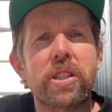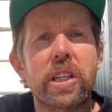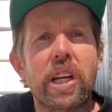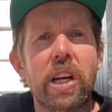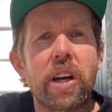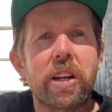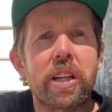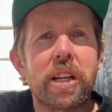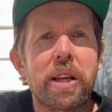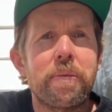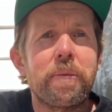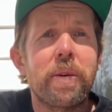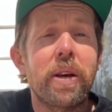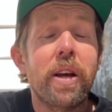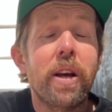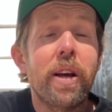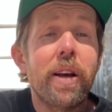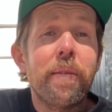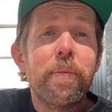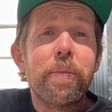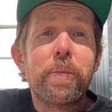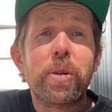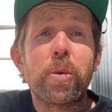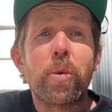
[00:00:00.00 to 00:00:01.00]
sharing them
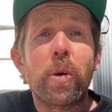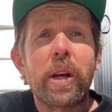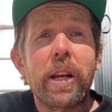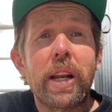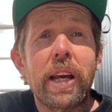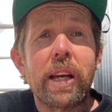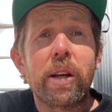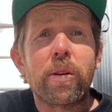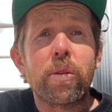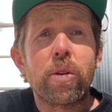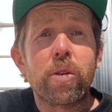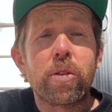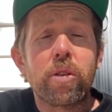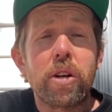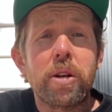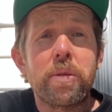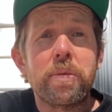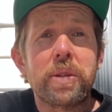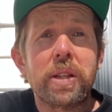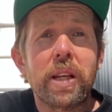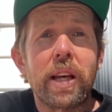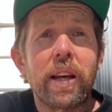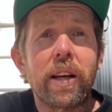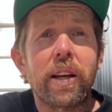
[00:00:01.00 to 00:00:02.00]
between equal
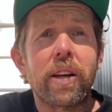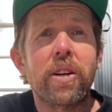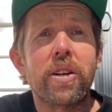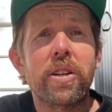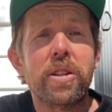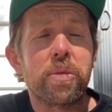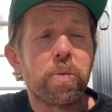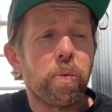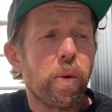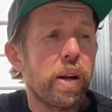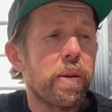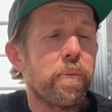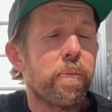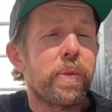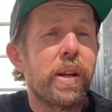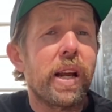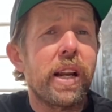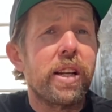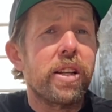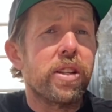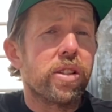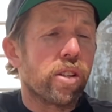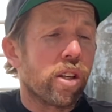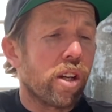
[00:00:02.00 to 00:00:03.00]
groups, because when
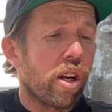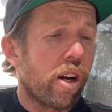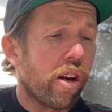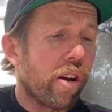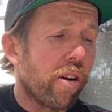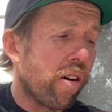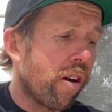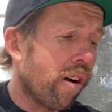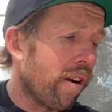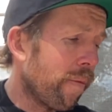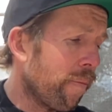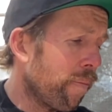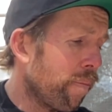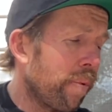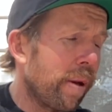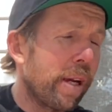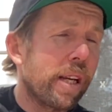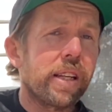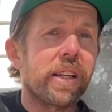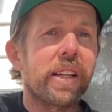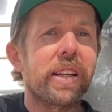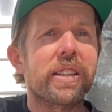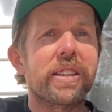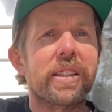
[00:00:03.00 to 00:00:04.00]
teddies go on
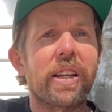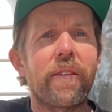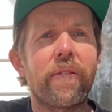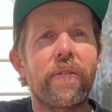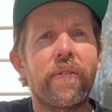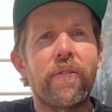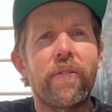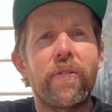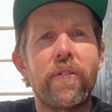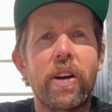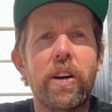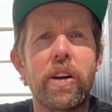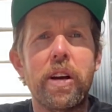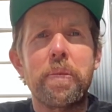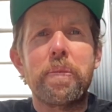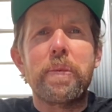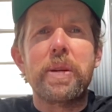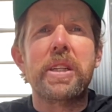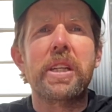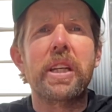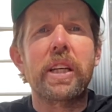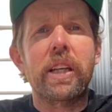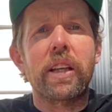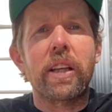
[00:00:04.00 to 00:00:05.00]
picnics, they're very
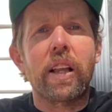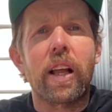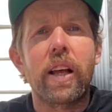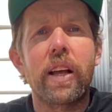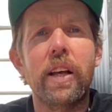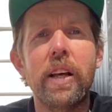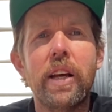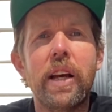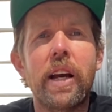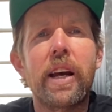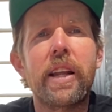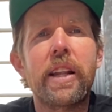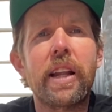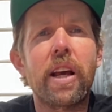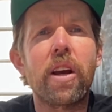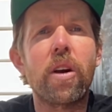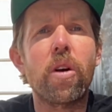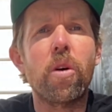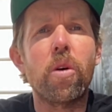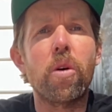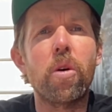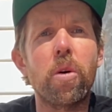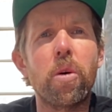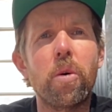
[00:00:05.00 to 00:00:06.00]
particular and they
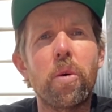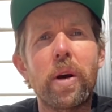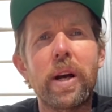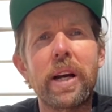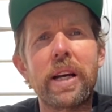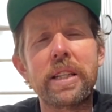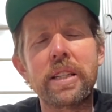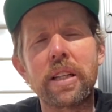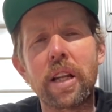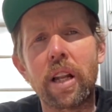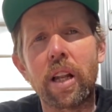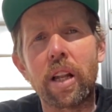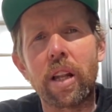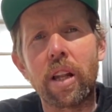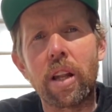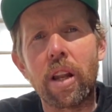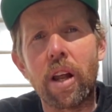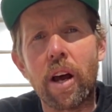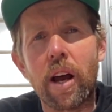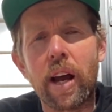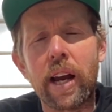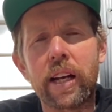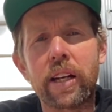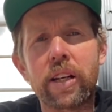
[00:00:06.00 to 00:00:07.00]
always
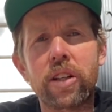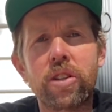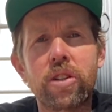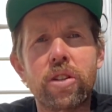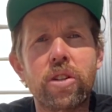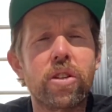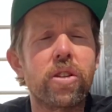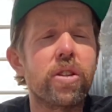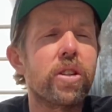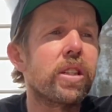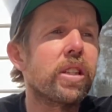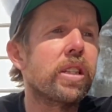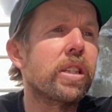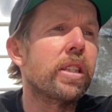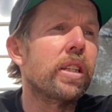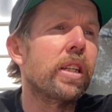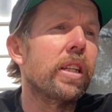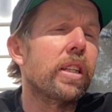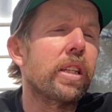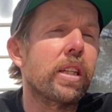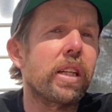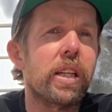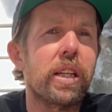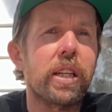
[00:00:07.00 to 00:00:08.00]
like to
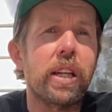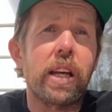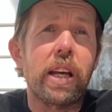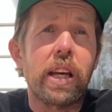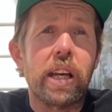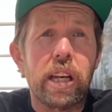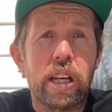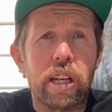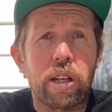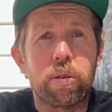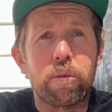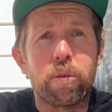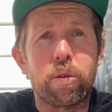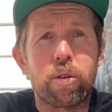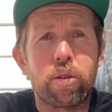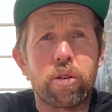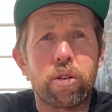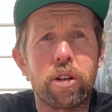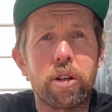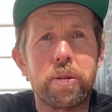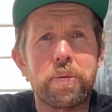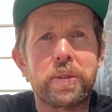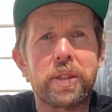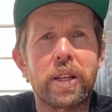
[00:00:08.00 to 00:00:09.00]
sit in equal
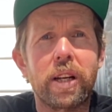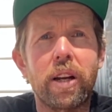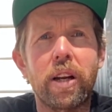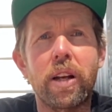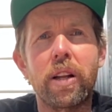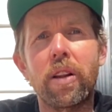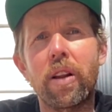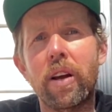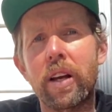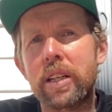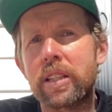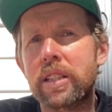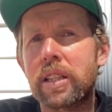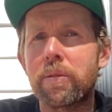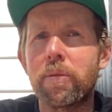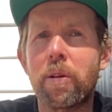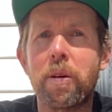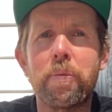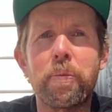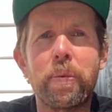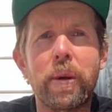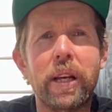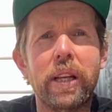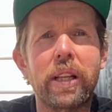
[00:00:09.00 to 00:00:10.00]
groups. They don't like
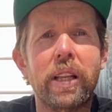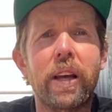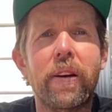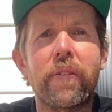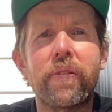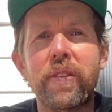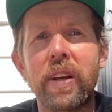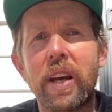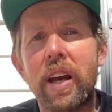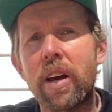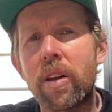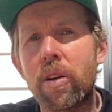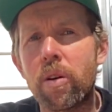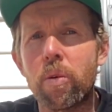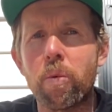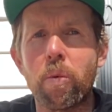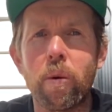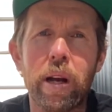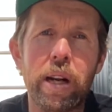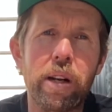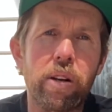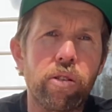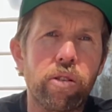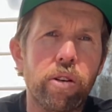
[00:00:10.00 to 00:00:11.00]
someone being left out or
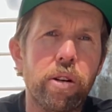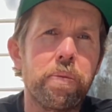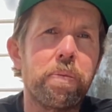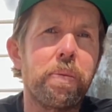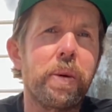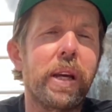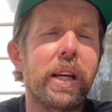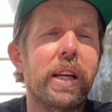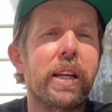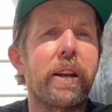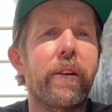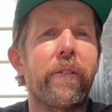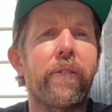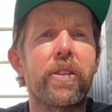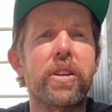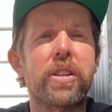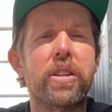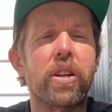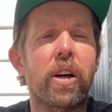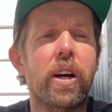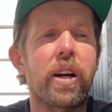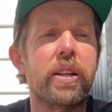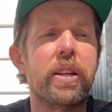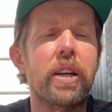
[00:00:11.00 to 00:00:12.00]
one group being a different
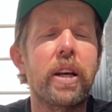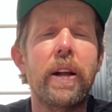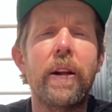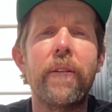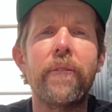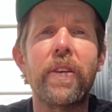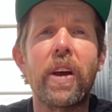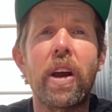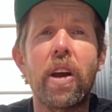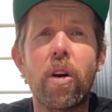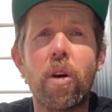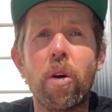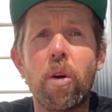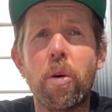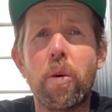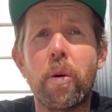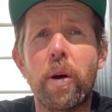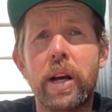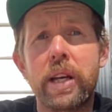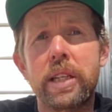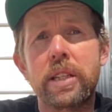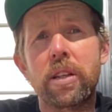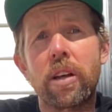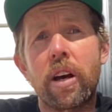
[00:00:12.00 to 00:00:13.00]
size. They
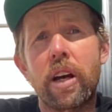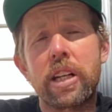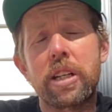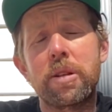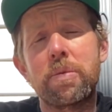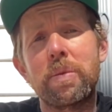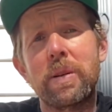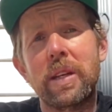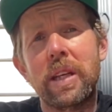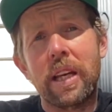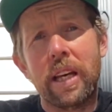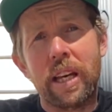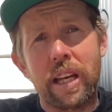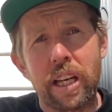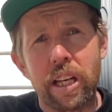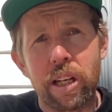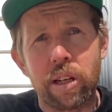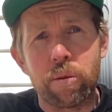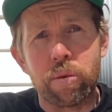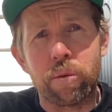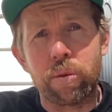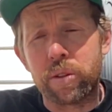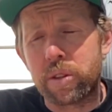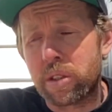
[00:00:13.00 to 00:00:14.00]
always like to be
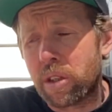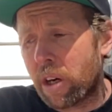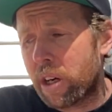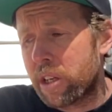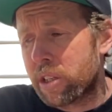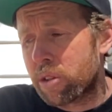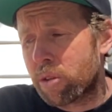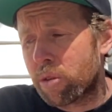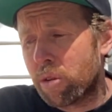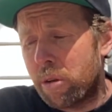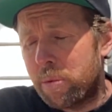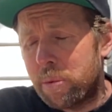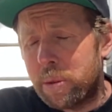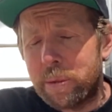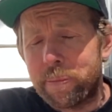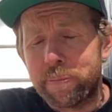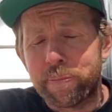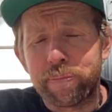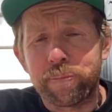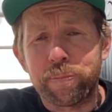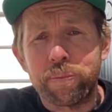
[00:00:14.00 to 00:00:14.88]
equal sized groups.